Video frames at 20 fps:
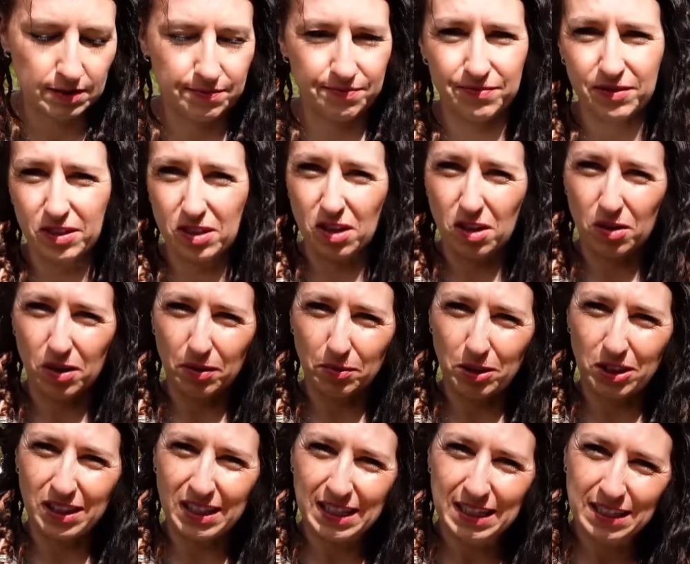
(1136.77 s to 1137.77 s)
So I'm
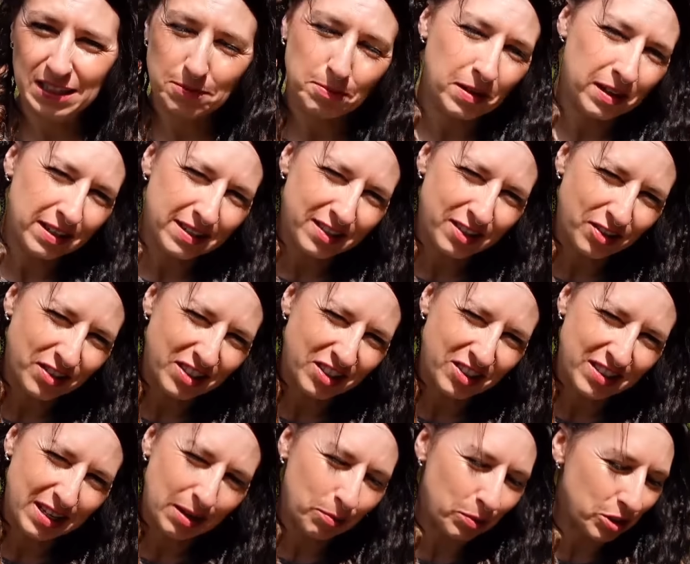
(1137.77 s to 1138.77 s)
going to eat my sausage
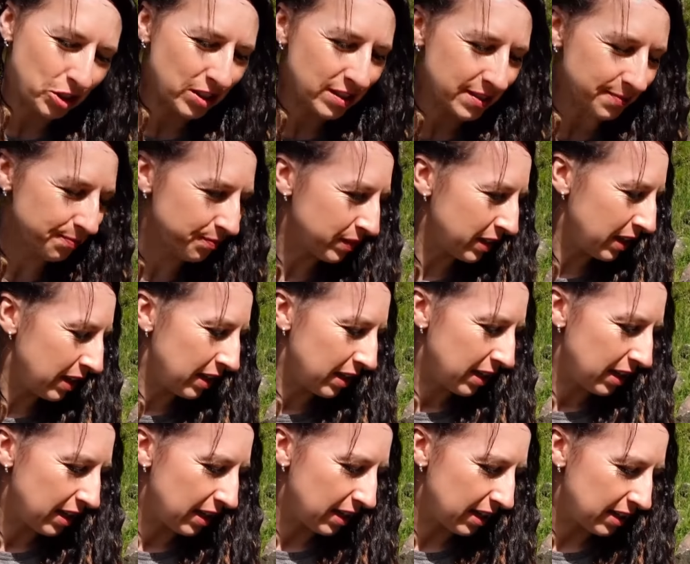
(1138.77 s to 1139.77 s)
sandwiches,
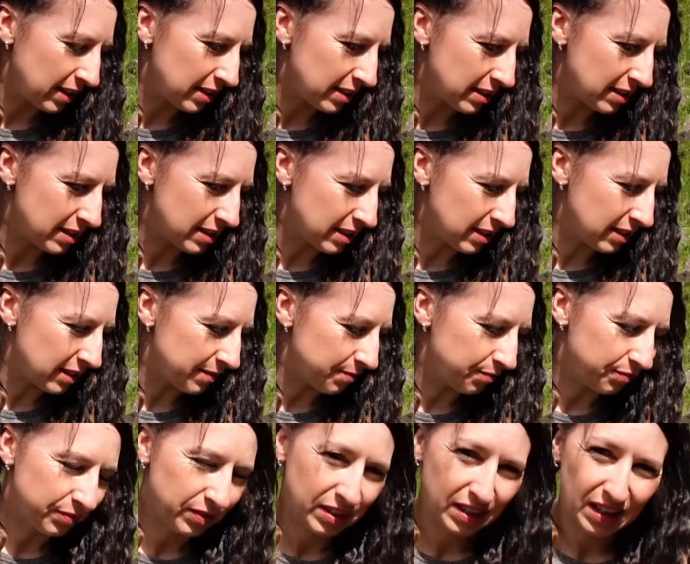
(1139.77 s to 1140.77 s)
and
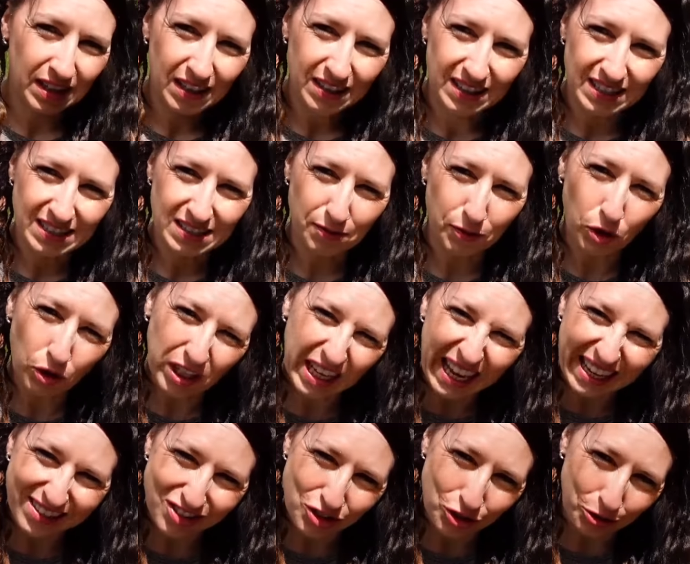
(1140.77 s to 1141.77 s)
these have got
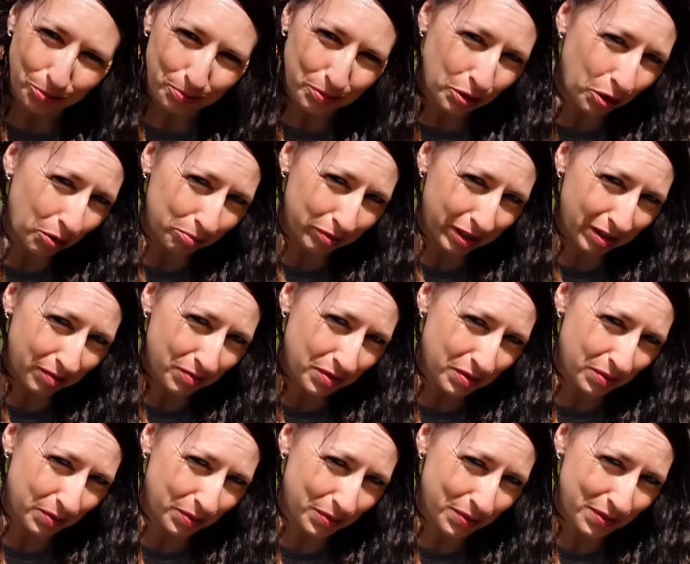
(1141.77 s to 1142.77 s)
ketchup, not brown
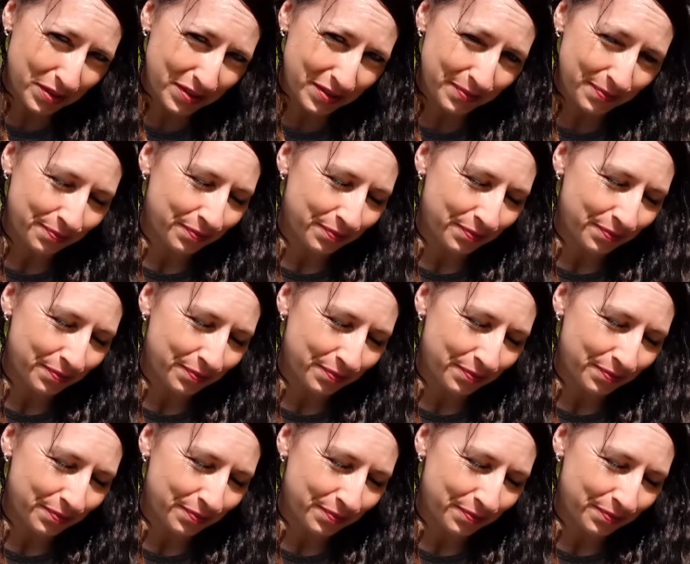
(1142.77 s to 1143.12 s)
sauce.